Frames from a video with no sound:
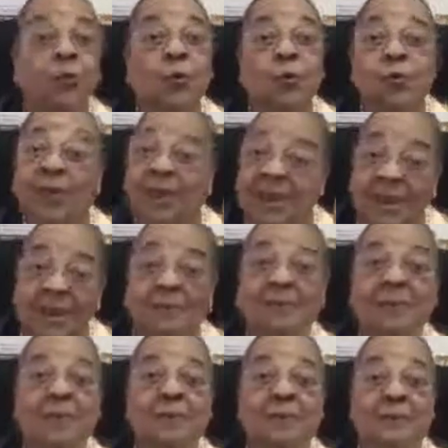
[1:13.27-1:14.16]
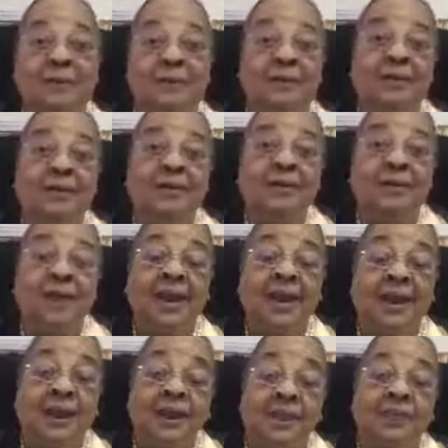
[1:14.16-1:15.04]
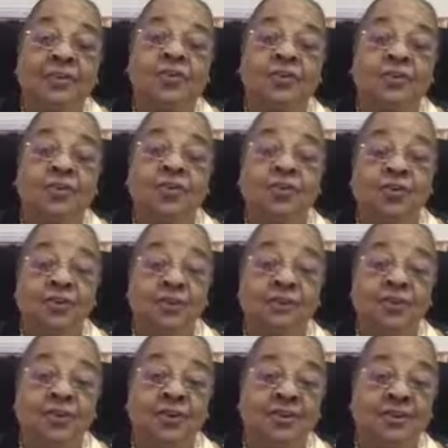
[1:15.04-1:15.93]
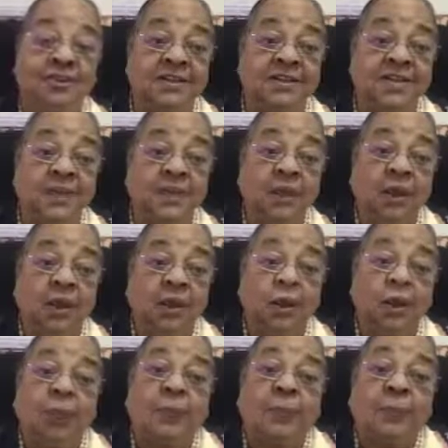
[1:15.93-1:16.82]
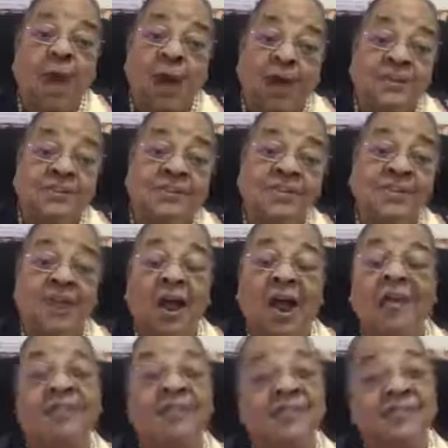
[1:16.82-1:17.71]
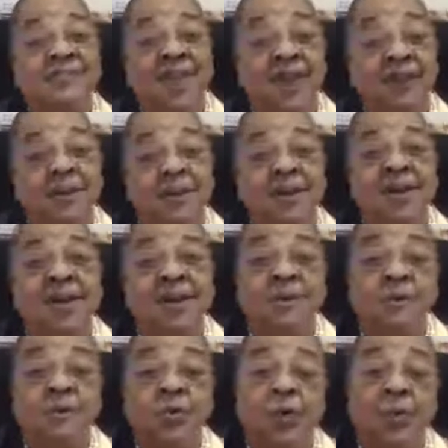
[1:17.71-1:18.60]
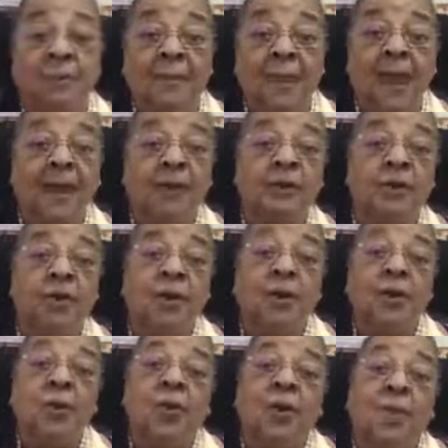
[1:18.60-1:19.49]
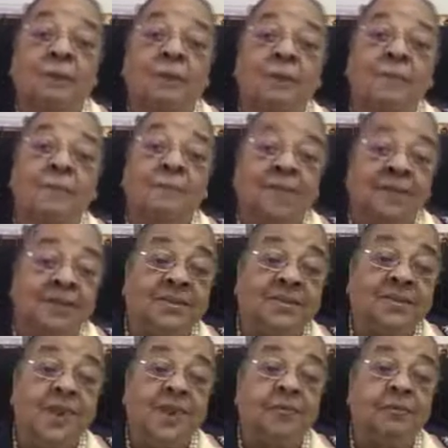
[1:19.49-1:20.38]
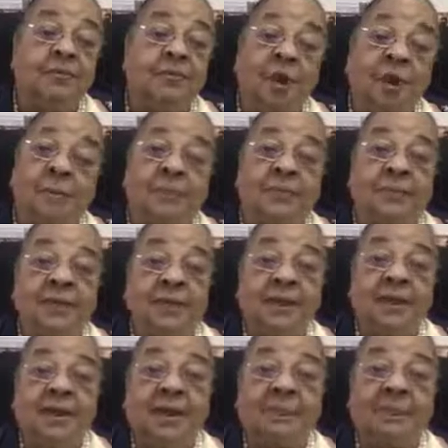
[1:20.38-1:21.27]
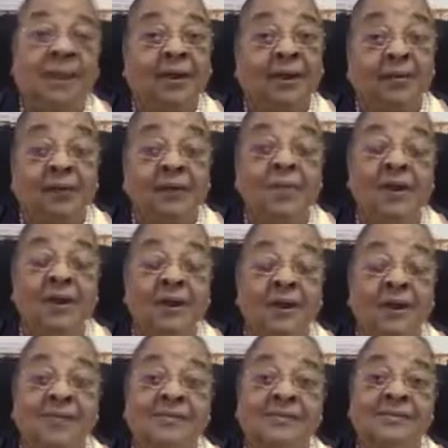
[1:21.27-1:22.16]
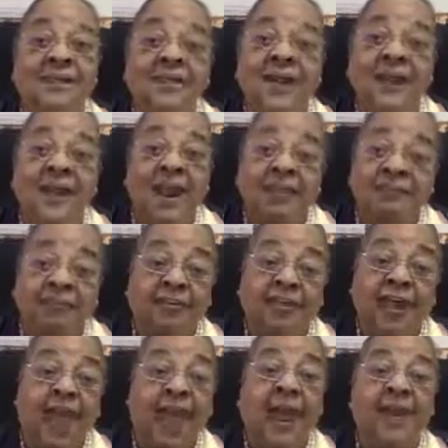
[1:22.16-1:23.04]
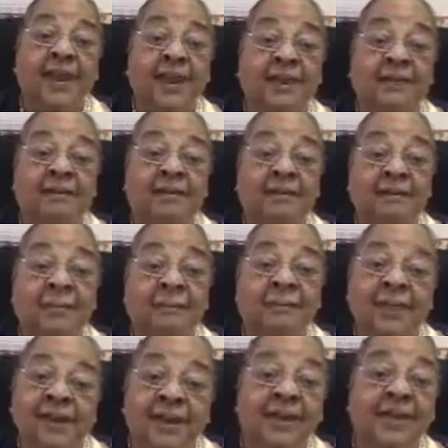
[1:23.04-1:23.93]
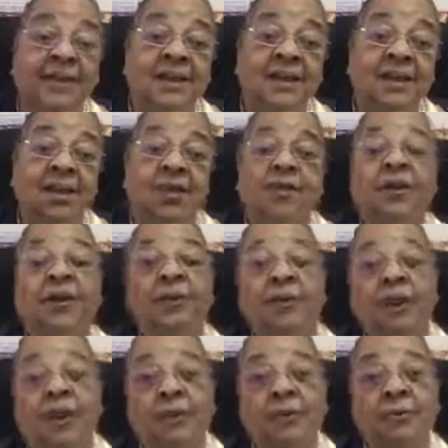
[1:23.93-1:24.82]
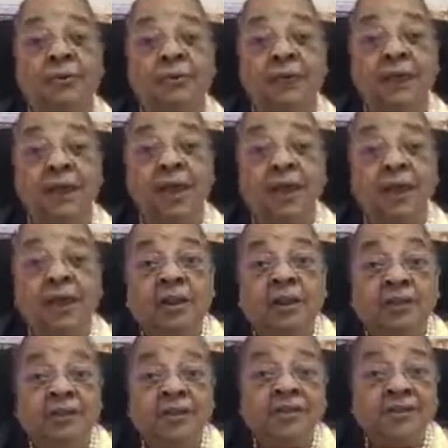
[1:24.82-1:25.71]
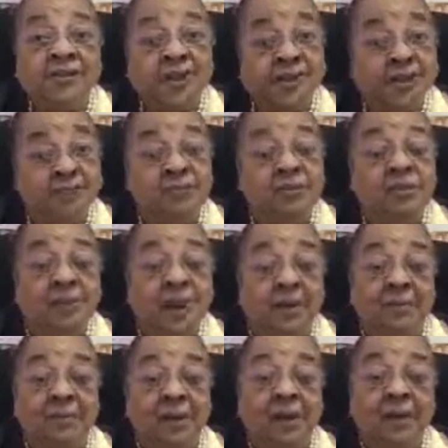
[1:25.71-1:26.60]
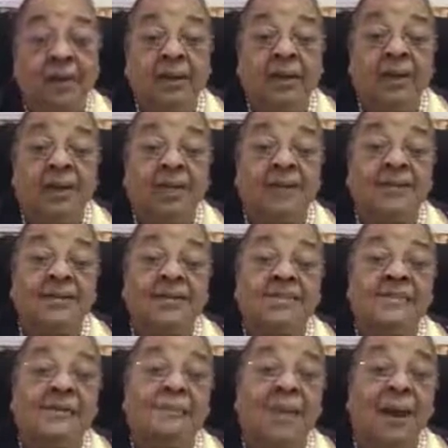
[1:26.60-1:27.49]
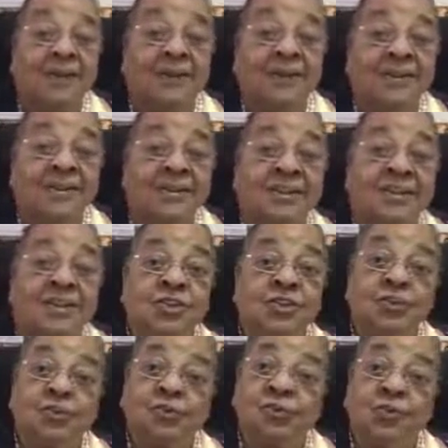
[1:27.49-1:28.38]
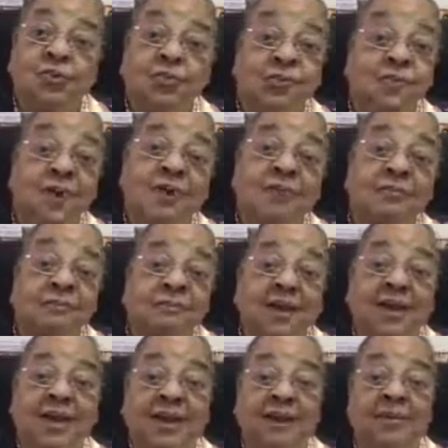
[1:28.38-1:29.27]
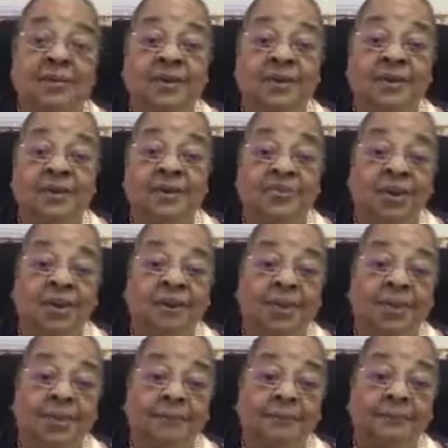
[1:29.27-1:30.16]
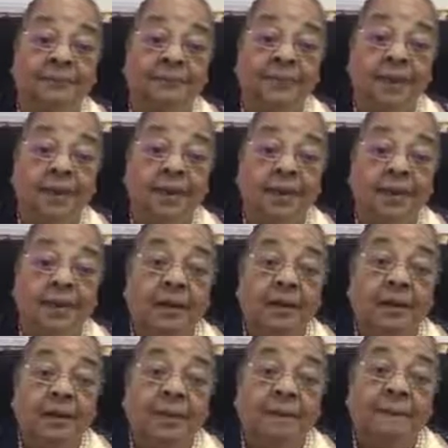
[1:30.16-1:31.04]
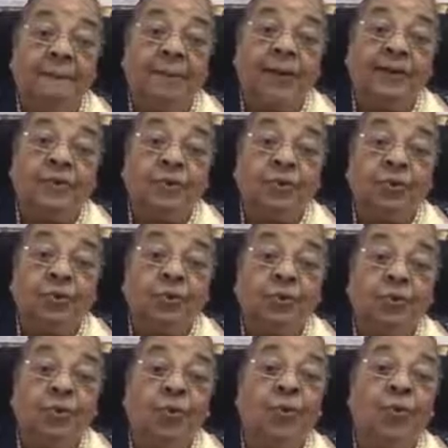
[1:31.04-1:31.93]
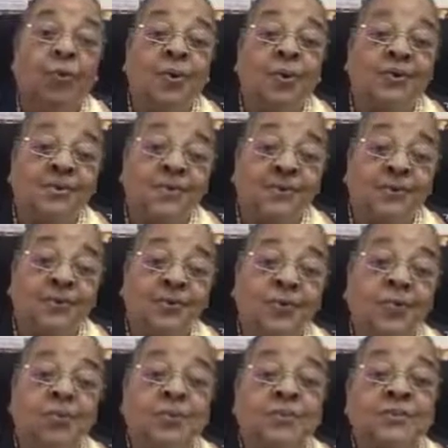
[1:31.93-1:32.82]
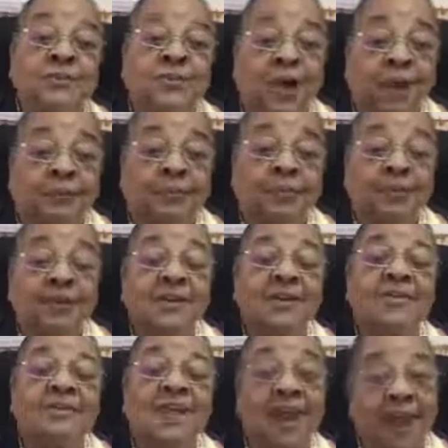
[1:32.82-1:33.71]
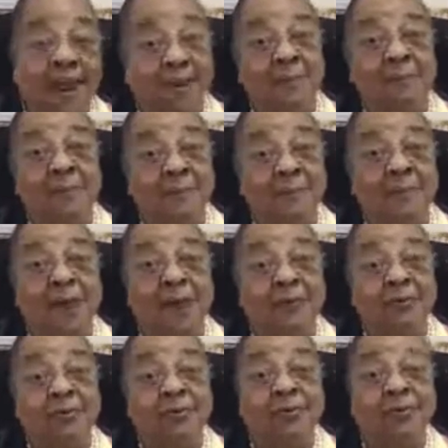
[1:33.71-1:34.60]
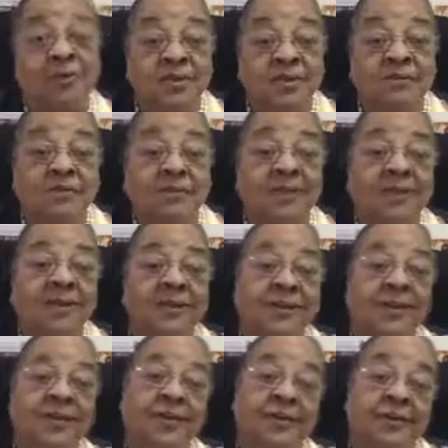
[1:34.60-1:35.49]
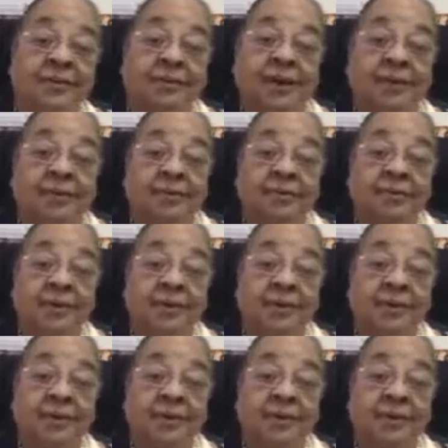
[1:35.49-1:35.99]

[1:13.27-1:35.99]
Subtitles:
key people in the Jewish community, who passed on the other side when they saw a man who had been beaten and robbed by criminals, left lying, bleeding on the ground. In those days, remember that Samaritans and Jews weren't friendly with each other. But who was it who stopped to help the man who was bleeding on the ground?